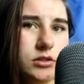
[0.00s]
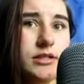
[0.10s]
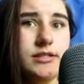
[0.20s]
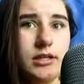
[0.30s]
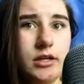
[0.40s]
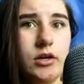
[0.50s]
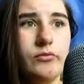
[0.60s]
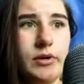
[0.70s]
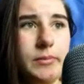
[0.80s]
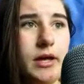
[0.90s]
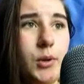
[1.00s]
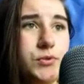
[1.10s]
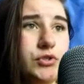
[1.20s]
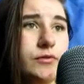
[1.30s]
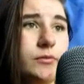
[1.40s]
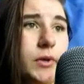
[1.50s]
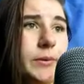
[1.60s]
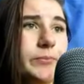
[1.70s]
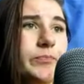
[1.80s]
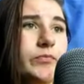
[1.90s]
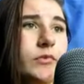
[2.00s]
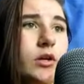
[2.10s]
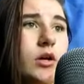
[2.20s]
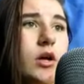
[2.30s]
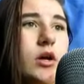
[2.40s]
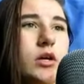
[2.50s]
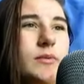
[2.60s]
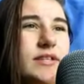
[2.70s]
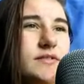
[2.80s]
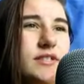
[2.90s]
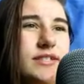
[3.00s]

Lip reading: Listening on repeat helps straight for me. Complaints of